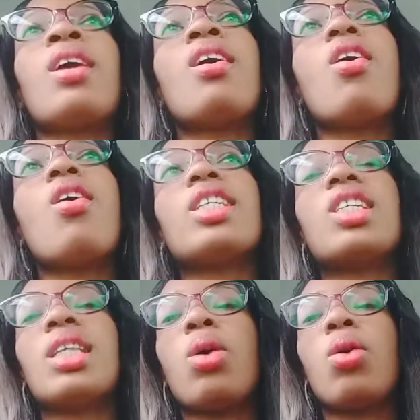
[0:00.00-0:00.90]
Okay,
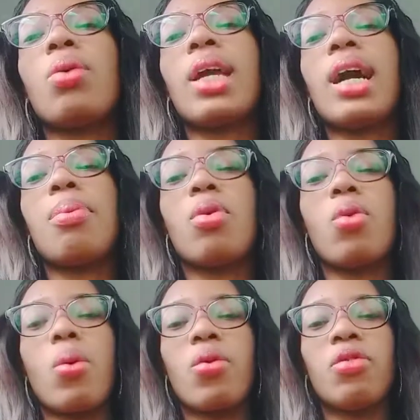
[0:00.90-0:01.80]
just a quick recap on
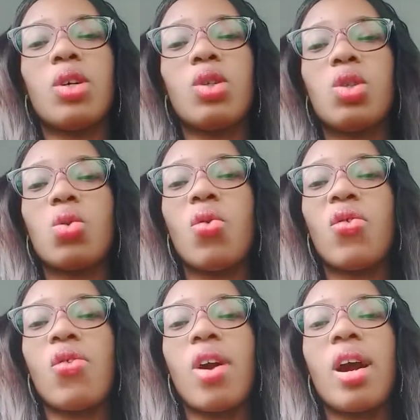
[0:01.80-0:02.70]
what we've done so
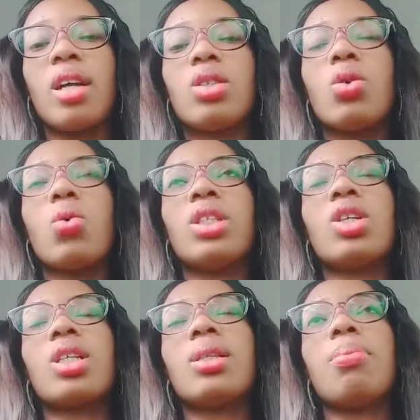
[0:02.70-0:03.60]
far. So we
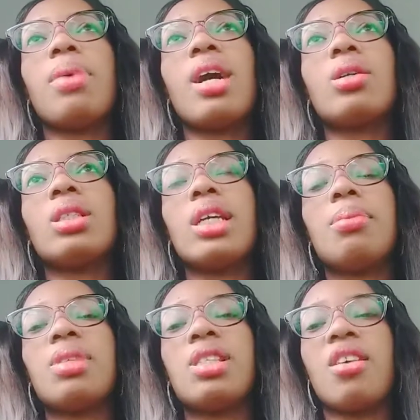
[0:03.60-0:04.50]
talked about
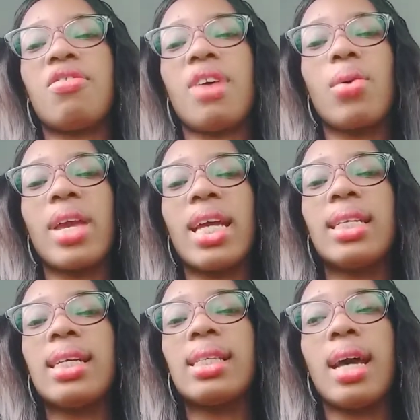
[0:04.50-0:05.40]

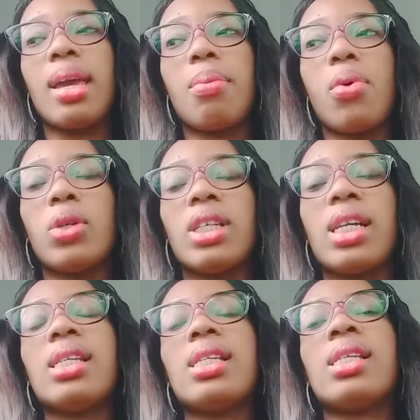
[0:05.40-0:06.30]
self-awareness, how
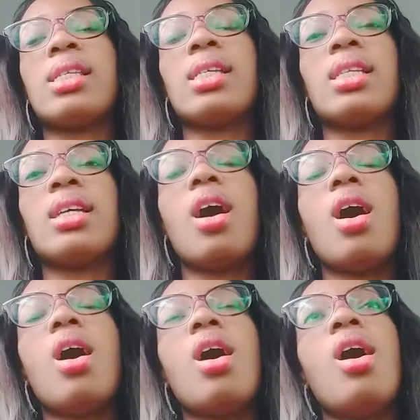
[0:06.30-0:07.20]
important it is in
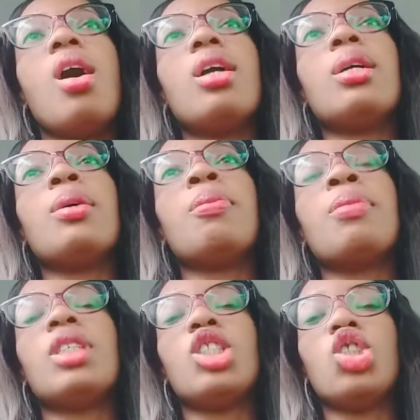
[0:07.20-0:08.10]

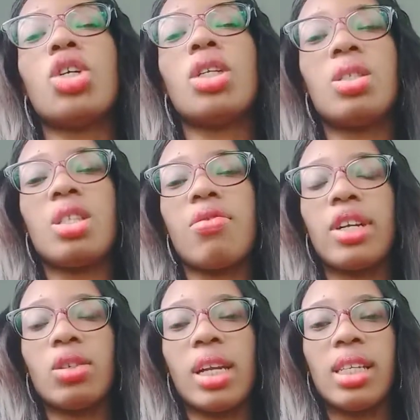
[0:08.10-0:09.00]
the journey to
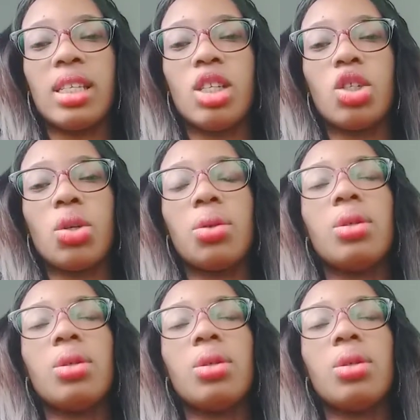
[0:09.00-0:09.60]
self-actualization.